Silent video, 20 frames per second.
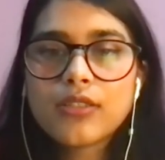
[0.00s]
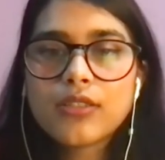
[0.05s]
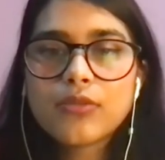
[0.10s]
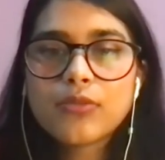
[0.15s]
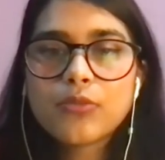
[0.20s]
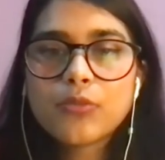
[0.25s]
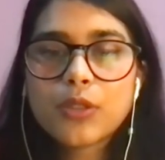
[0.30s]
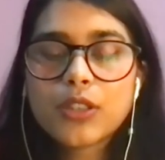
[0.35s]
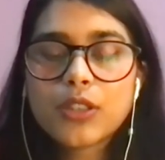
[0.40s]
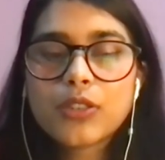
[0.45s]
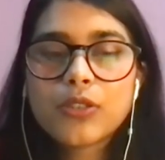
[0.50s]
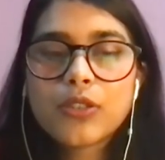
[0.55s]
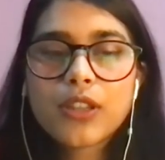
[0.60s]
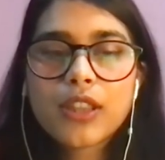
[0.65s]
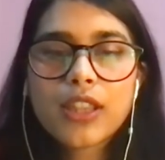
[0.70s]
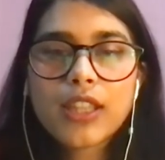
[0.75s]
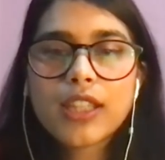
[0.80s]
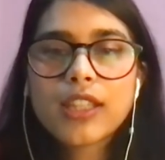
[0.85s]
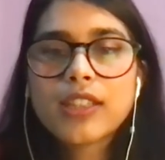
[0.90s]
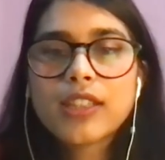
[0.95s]
what do you
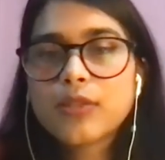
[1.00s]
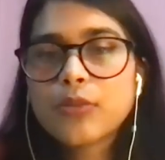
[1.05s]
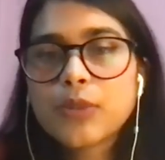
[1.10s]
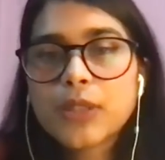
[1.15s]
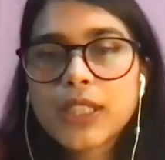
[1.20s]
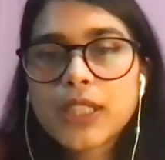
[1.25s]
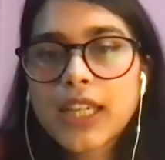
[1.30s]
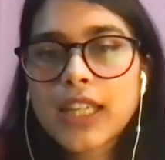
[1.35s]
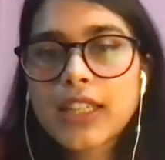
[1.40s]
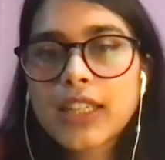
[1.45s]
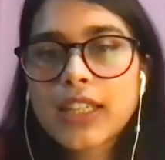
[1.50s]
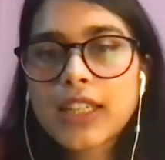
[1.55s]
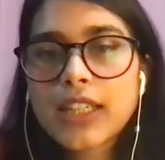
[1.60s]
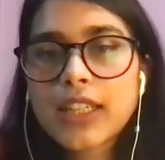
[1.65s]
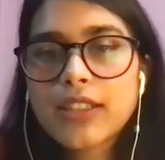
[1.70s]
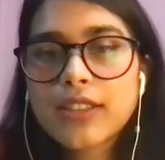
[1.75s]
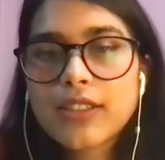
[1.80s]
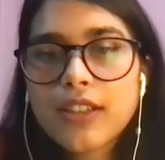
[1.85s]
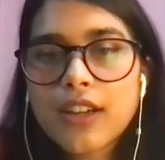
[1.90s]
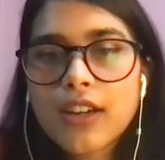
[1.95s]
think we can
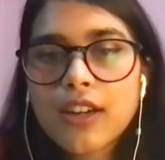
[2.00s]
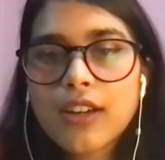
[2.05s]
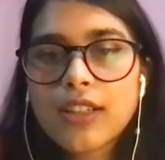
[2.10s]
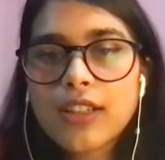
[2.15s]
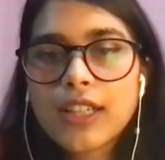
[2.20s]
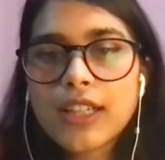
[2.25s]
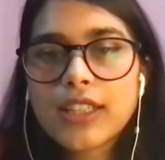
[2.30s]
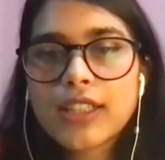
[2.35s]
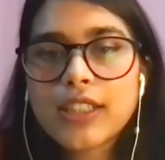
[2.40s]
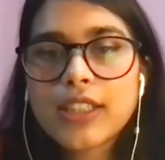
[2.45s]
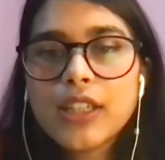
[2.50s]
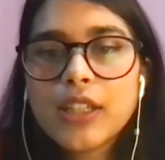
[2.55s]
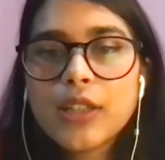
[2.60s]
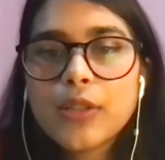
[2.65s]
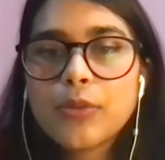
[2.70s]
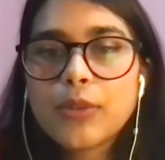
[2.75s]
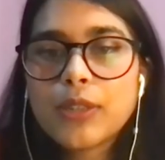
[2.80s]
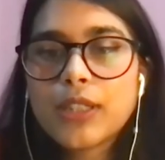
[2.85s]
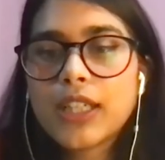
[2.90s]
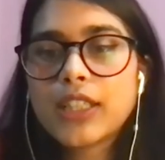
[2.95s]

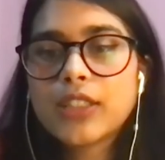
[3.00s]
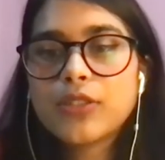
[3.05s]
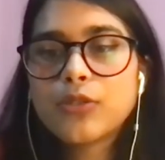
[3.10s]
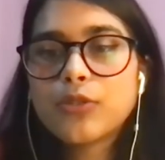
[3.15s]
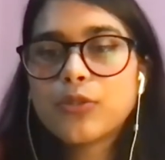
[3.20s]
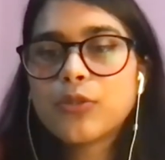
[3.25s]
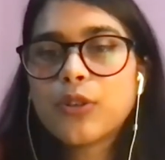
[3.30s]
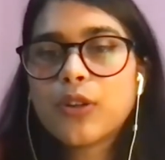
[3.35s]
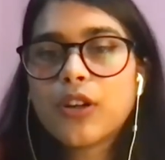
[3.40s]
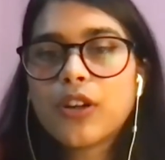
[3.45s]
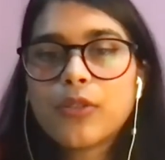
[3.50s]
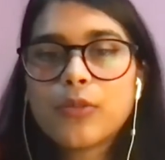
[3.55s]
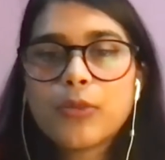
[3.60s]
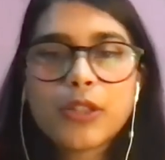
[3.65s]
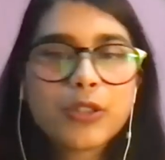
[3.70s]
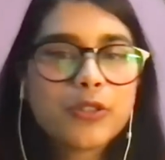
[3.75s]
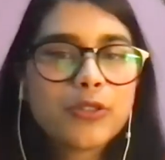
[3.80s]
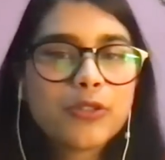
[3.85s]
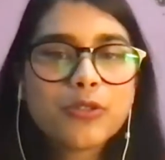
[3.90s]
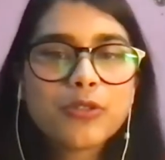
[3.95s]
we can do, or what
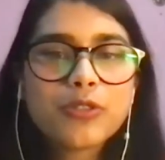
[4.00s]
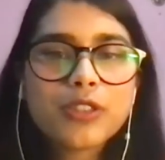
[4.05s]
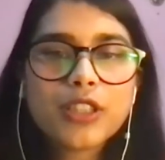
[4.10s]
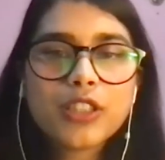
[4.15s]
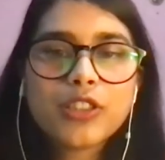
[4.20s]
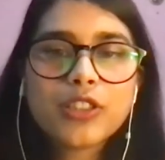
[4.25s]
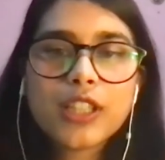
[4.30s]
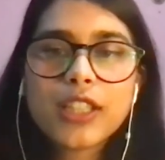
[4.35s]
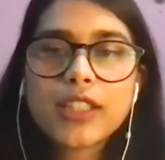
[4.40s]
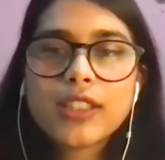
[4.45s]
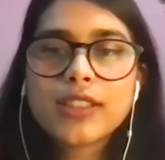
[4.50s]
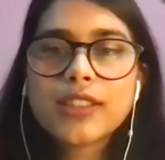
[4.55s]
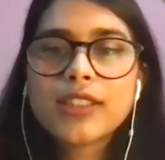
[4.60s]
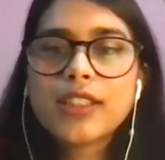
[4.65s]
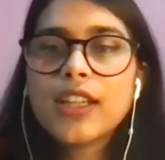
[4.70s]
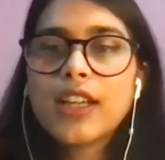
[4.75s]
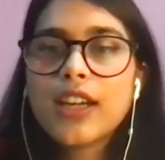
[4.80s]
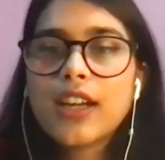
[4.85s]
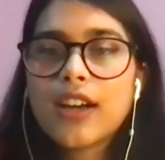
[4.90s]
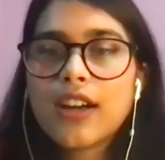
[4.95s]
do you suggest,
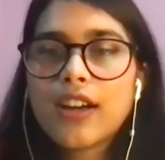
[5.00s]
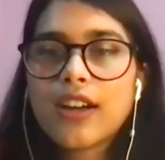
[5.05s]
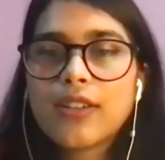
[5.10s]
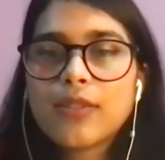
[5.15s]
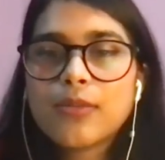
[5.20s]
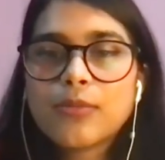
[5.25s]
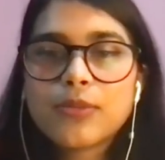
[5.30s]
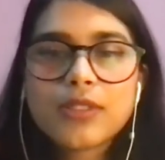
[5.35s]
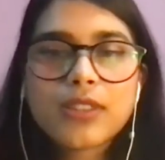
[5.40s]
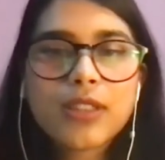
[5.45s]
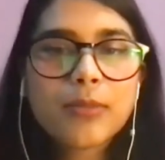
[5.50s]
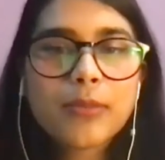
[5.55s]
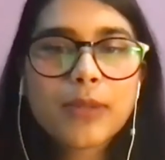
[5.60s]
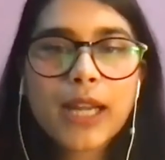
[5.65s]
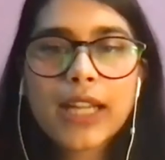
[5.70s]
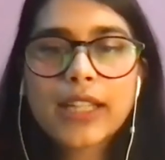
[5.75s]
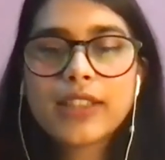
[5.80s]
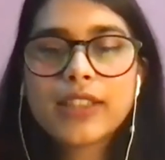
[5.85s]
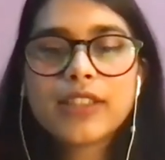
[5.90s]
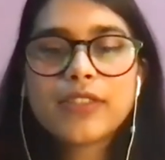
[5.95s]
some
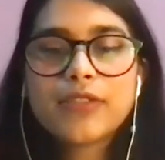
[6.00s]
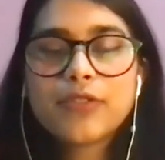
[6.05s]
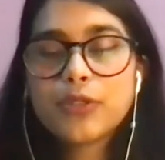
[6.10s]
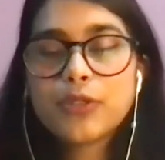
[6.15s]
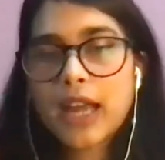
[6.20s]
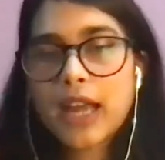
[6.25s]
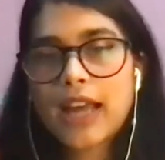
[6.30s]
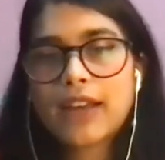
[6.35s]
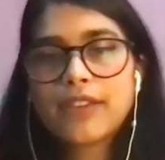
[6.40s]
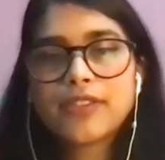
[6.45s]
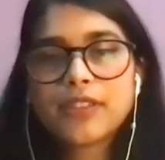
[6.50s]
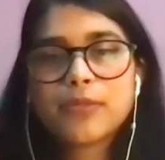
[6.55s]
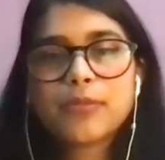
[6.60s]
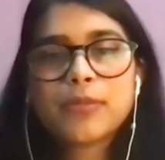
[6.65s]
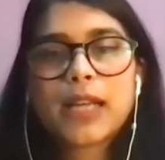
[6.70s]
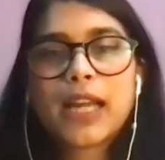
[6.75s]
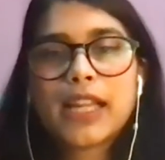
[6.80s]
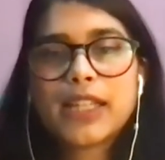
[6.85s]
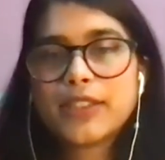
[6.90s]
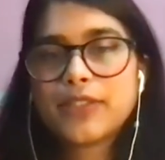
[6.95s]
kind, if you have some
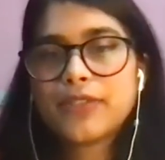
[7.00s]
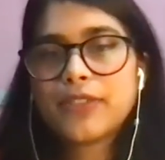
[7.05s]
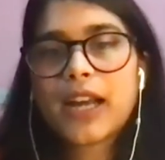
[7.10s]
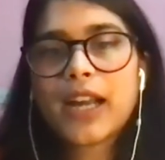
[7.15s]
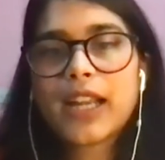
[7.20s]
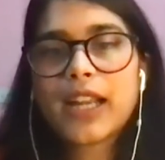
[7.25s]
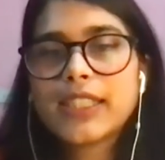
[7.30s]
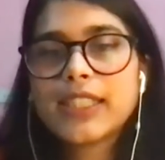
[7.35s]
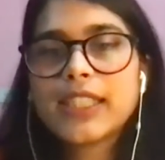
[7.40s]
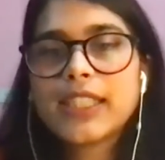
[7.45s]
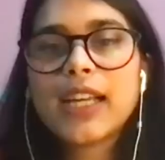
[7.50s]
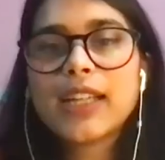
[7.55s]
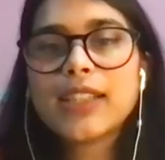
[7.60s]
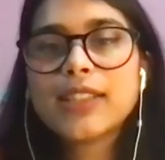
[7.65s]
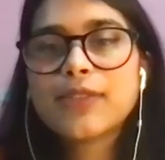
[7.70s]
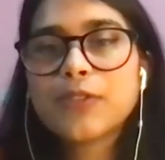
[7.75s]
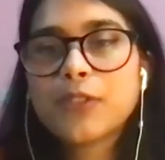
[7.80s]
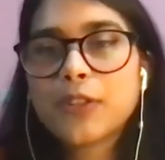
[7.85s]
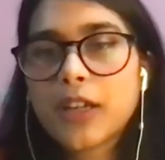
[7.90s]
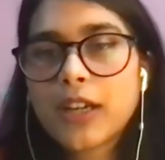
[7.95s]
kind of ideas
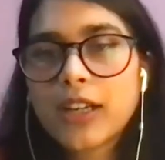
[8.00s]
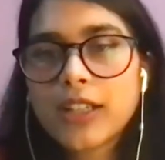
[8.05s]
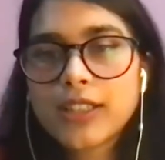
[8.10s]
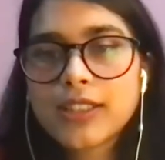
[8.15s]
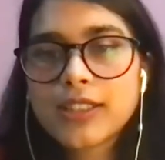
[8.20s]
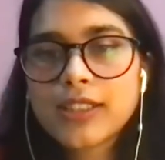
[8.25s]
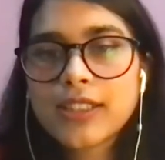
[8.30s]
for us?